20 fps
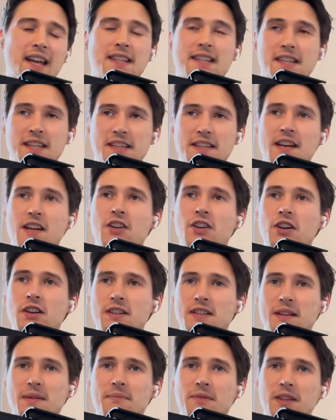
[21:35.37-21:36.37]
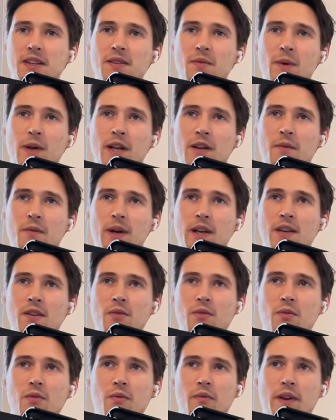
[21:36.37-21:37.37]
and this is actually something where when
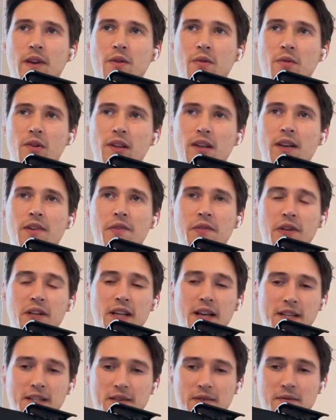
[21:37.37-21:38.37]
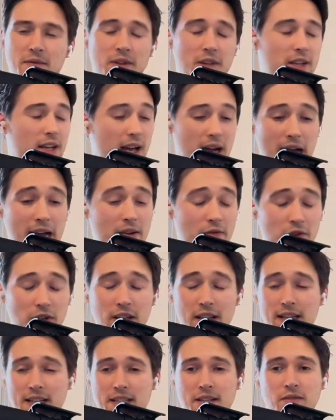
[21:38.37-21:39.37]
you when you only realize I
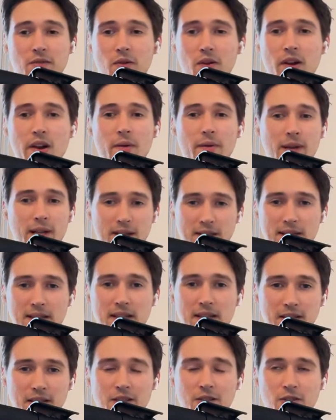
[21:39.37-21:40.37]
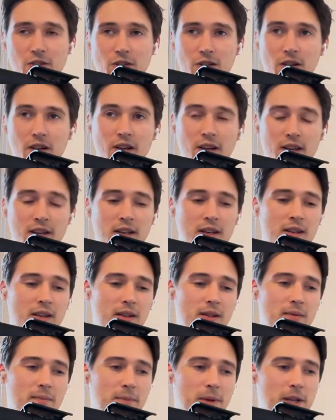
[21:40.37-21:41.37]
realized it only when I started teaching
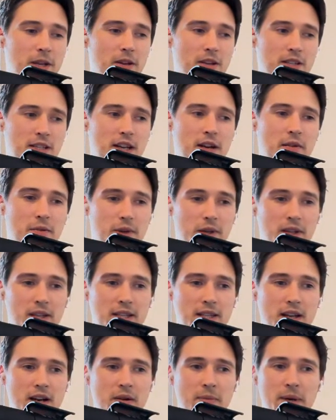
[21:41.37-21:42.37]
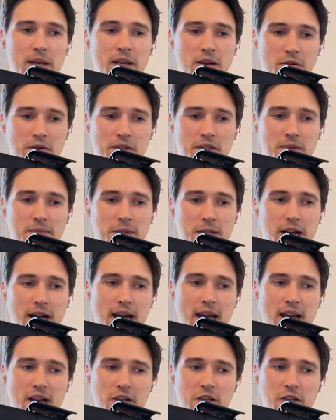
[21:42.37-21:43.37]
because I realized how many concepts
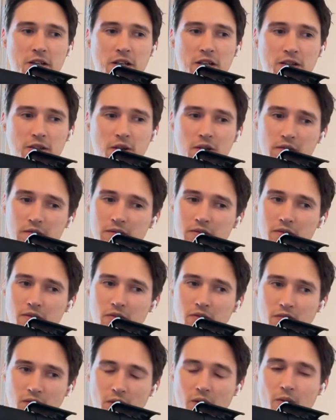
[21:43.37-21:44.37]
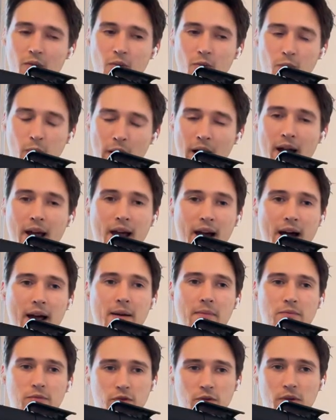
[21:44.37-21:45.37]
I actually don't know why
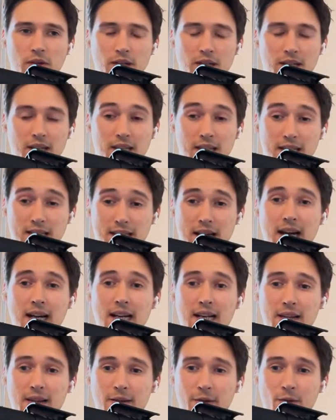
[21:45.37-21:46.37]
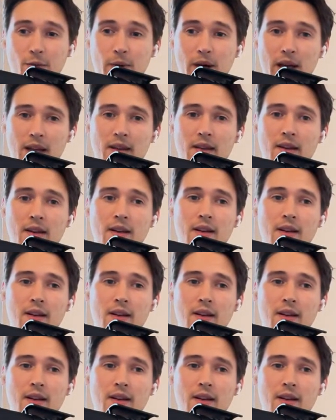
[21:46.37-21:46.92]
I'm doing it exactly that way.